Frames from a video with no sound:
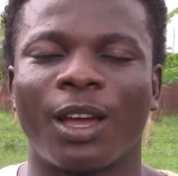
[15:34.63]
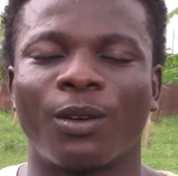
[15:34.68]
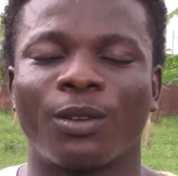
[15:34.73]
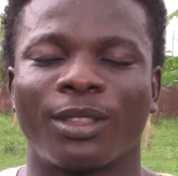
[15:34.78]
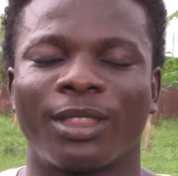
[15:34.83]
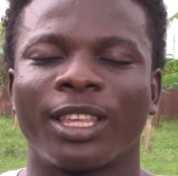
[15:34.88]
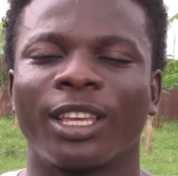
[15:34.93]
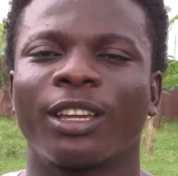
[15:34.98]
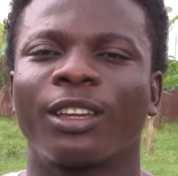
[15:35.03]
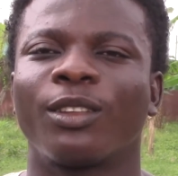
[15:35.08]

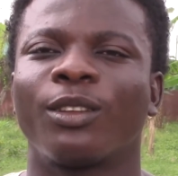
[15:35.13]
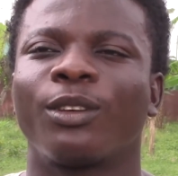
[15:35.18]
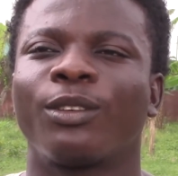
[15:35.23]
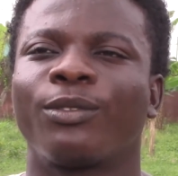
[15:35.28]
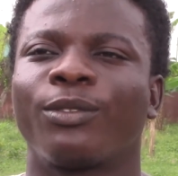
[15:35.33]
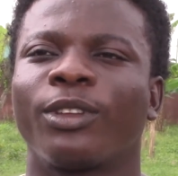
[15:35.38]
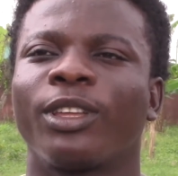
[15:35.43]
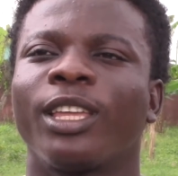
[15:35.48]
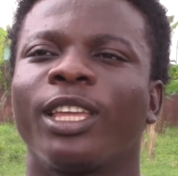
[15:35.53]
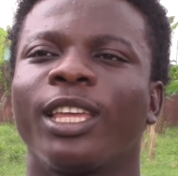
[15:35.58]
thinking of
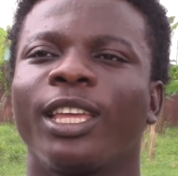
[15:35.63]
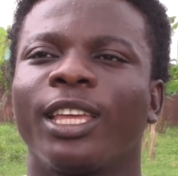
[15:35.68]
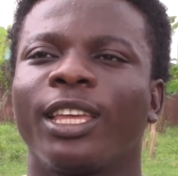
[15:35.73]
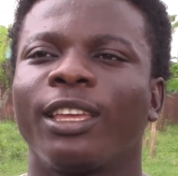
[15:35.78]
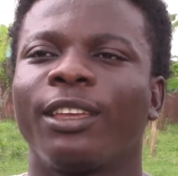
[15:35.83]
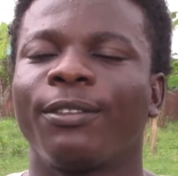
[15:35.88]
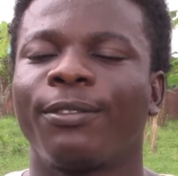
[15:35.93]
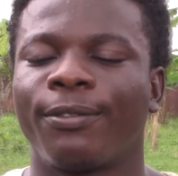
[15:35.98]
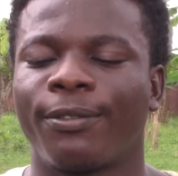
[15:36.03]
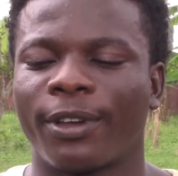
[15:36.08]

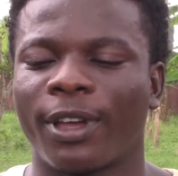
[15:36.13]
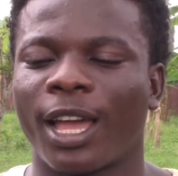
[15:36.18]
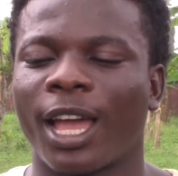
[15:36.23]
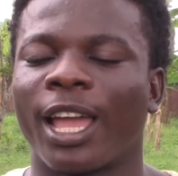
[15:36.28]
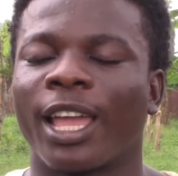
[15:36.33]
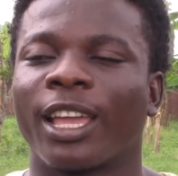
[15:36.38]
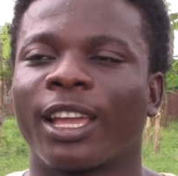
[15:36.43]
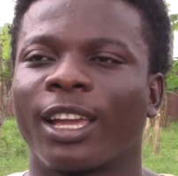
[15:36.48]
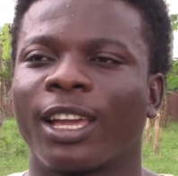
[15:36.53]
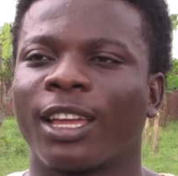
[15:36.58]
if
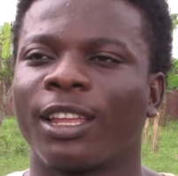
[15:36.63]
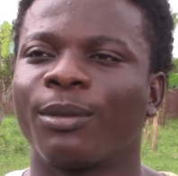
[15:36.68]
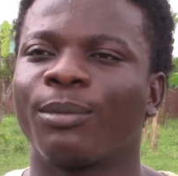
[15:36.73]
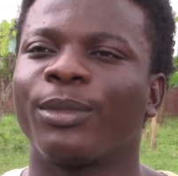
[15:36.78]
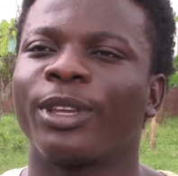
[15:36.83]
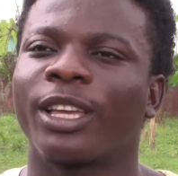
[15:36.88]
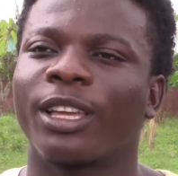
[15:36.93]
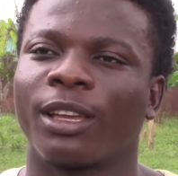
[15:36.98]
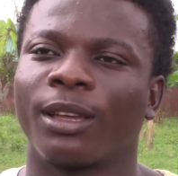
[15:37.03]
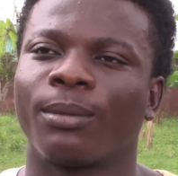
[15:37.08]
I can
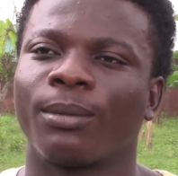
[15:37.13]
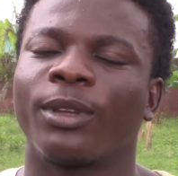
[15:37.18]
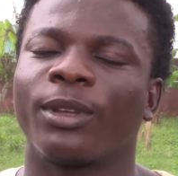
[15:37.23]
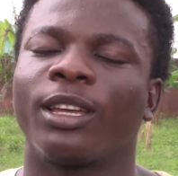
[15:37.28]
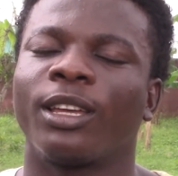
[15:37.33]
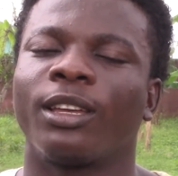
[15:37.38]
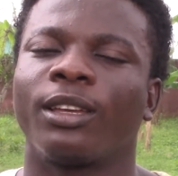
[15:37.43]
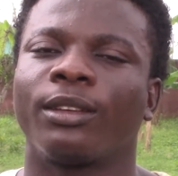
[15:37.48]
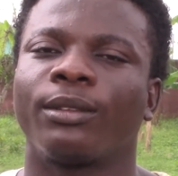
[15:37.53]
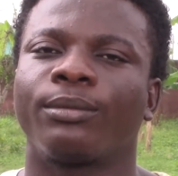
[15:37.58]
become
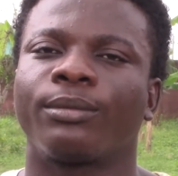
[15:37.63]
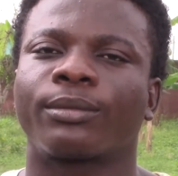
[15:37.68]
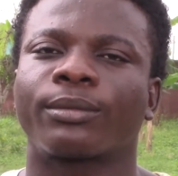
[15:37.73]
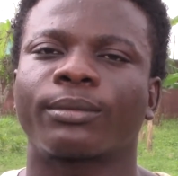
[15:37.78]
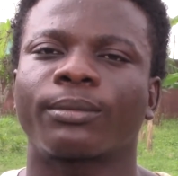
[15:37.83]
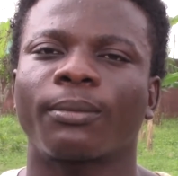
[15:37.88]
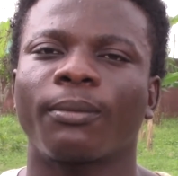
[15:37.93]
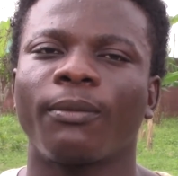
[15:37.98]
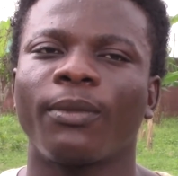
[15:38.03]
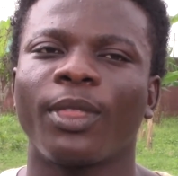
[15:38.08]
a
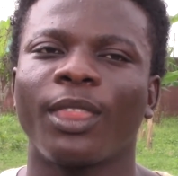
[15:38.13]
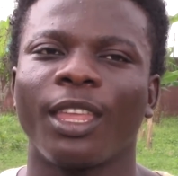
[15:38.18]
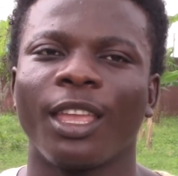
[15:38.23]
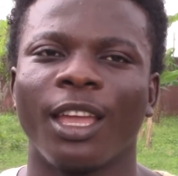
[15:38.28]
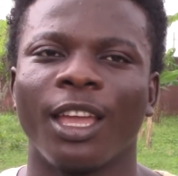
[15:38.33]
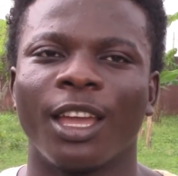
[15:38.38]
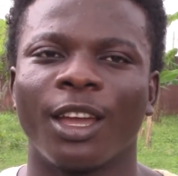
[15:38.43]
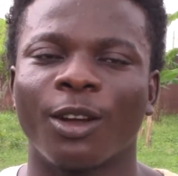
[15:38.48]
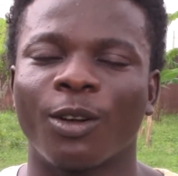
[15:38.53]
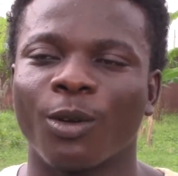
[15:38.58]

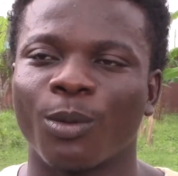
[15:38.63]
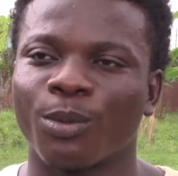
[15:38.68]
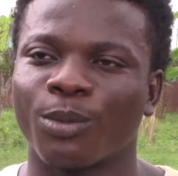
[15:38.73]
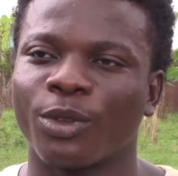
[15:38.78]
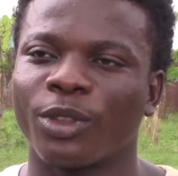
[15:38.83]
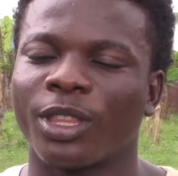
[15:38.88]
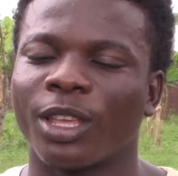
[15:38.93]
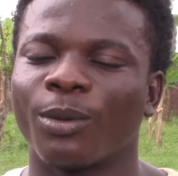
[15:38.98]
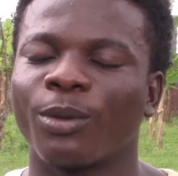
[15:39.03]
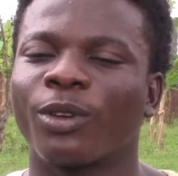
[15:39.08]

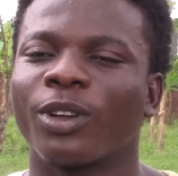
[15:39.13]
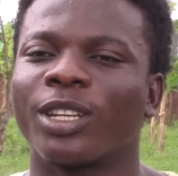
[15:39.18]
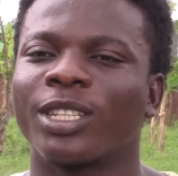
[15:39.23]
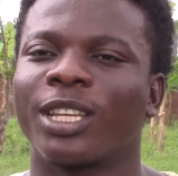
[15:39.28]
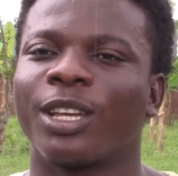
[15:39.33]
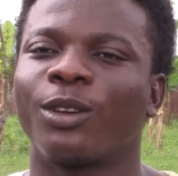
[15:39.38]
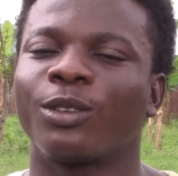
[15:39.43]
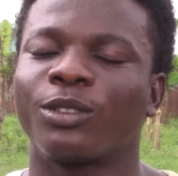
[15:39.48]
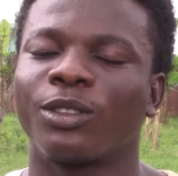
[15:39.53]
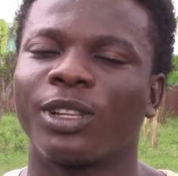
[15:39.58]
computer, because
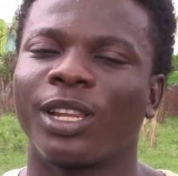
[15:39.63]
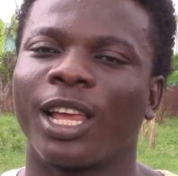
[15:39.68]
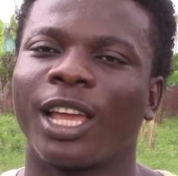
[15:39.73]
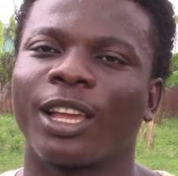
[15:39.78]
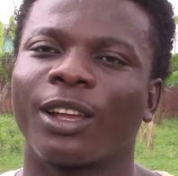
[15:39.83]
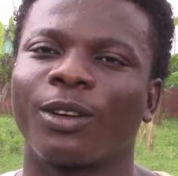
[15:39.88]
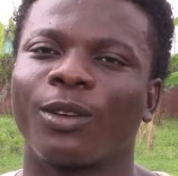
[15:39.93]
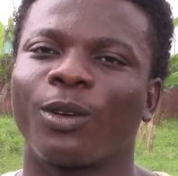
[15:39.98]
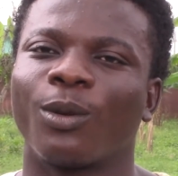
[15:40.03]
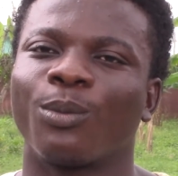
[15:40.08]
I also
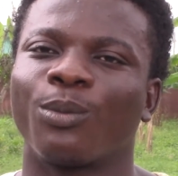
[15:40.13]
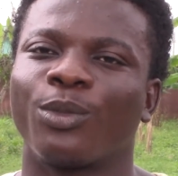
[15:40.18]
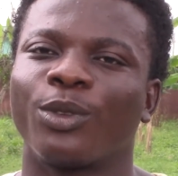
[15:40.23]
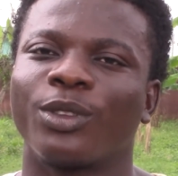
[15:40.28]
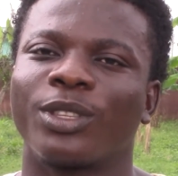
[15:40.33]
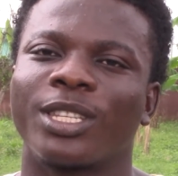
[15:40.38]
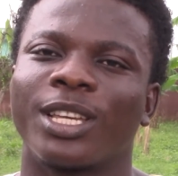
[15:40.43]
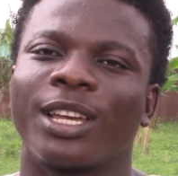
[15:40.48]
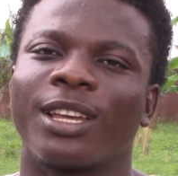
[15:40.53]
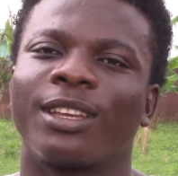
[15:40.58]
like
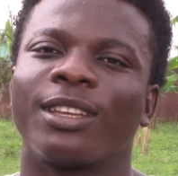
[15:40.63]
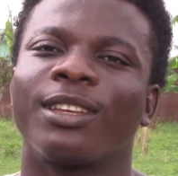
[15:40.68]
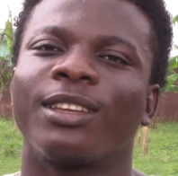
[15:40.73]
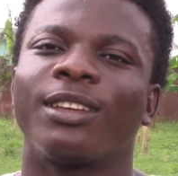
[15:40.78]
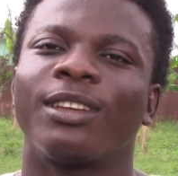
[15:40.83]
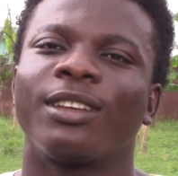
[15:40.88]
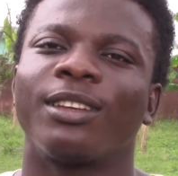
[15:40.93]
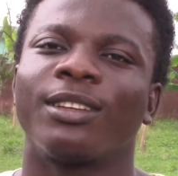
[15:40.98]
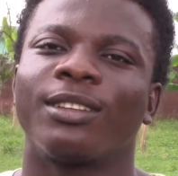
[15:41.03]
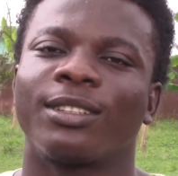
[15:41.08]
computer
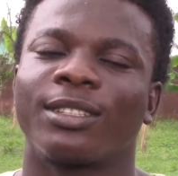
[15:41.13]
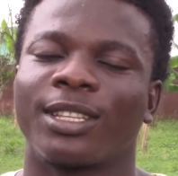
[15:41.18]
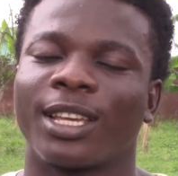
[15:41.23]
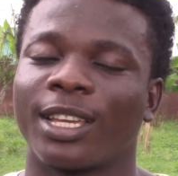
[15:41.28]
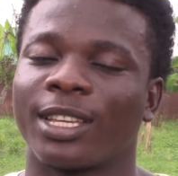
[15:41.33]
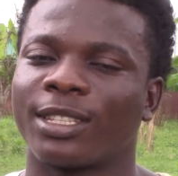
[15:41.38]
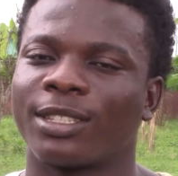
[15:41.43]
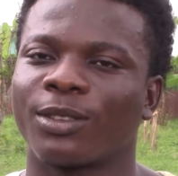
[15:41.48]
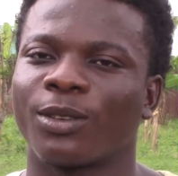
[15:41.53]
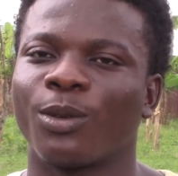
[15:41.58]

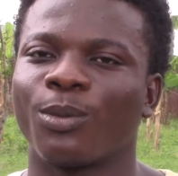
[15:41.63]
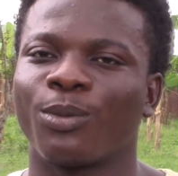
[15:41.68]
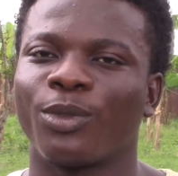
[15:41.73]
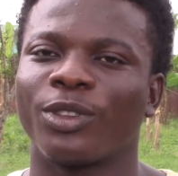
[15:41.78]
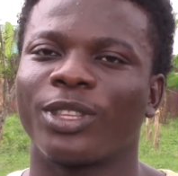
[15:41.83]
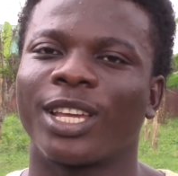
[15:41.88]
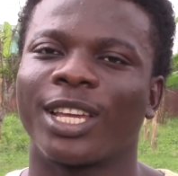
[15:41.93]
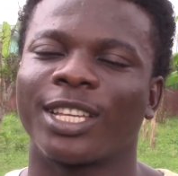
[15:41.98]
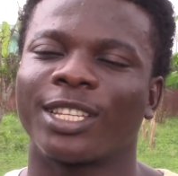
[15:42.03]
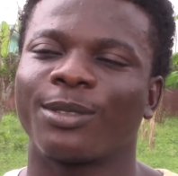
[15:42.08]
science,
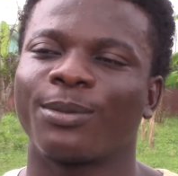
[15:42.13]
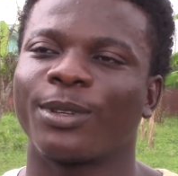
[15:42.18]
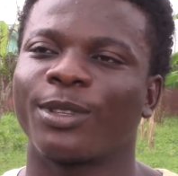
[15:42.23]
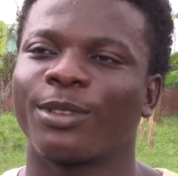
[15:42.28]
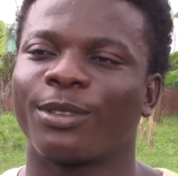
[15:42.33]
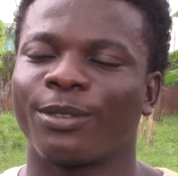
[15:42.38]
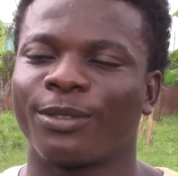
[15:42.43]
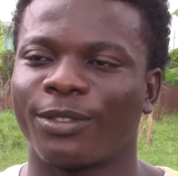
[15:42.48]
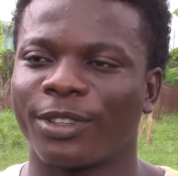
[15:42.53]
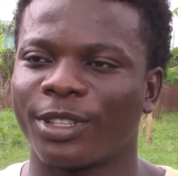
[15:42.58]
computer aspect
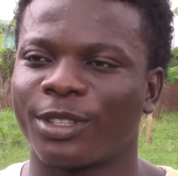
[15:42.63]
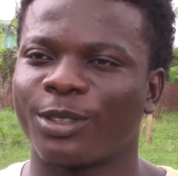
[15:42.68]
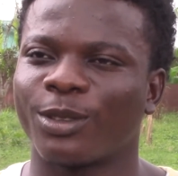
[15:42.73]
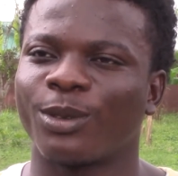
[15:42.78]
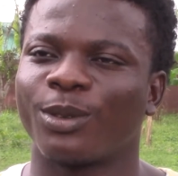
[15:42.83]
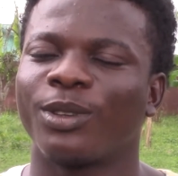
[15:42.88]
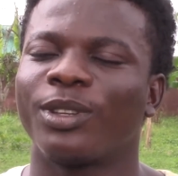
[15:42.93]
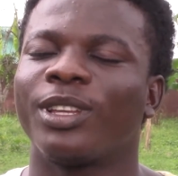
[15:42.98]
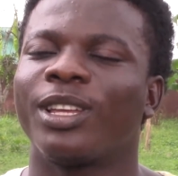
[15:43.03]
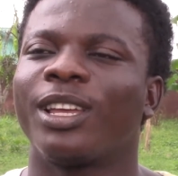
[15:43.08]
of it.
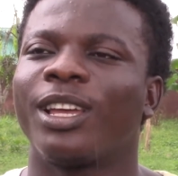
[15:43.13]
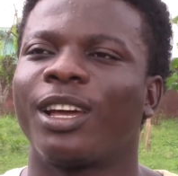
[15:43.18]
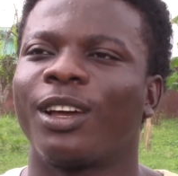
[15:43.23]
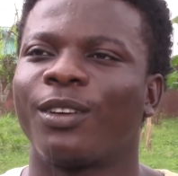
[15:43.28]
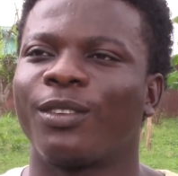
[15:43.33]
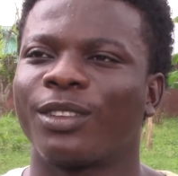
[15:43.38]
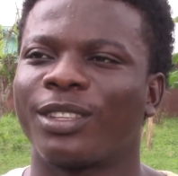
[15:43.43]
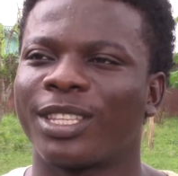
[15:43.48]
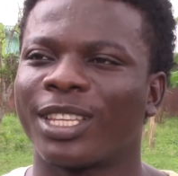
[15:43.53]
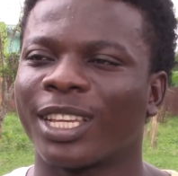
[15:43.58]
So I
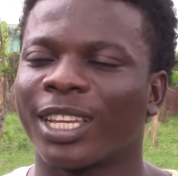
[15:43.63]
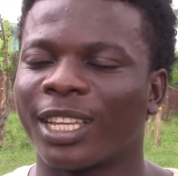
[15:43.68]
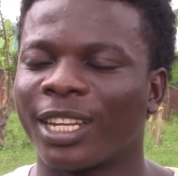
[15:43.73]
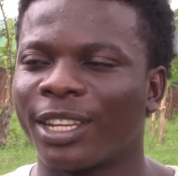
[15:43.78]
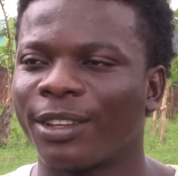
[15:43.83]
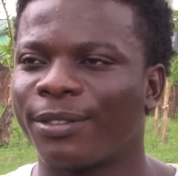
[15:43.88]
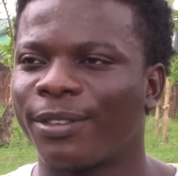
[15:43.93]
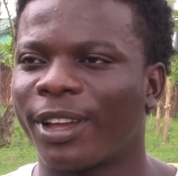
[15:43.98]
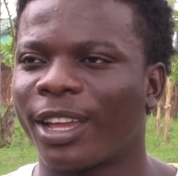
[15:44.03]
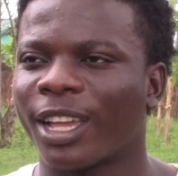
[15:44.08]
was thinking
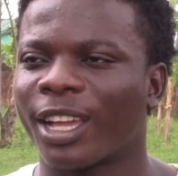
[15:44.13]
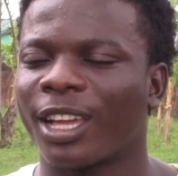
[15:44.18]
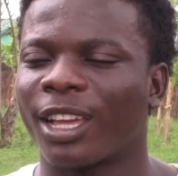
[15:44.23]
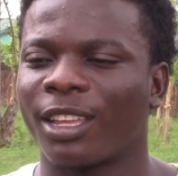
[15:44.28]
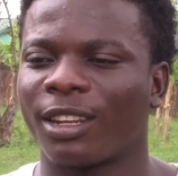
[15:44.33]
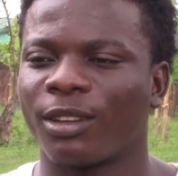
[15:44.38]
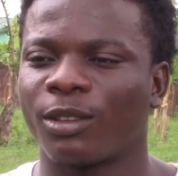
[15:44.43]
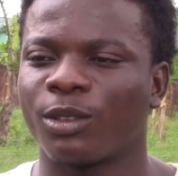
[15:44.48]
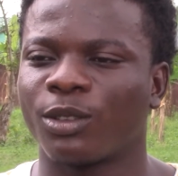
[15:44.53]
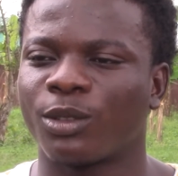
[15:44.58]
if I
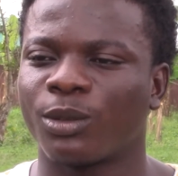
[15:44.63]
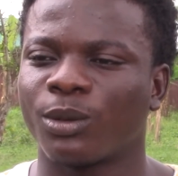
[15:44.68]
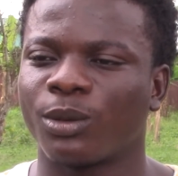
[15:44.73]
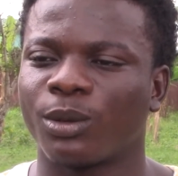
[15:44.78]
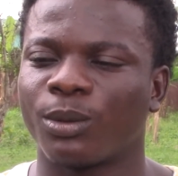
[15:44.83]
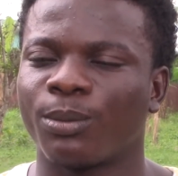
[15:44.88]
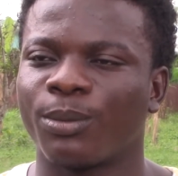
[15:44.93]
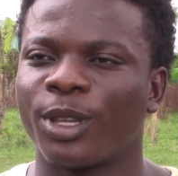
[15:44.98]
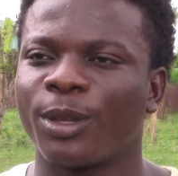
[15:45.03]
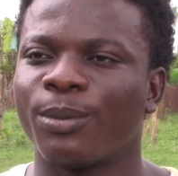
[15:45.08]
can also
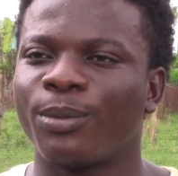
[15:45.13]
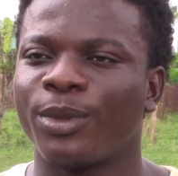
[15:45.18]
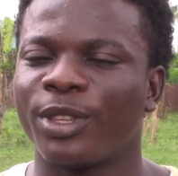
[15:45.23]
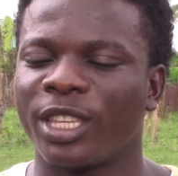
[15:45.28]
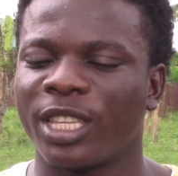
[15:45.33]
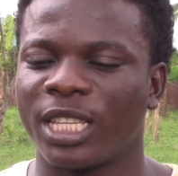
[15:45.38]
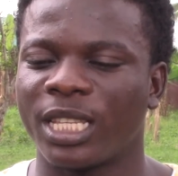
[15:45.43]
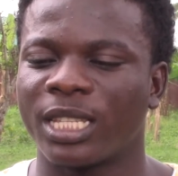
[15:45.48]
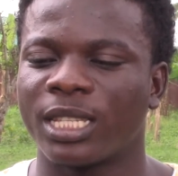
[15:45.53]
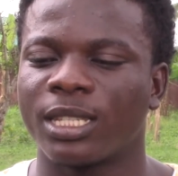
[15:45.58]
maybe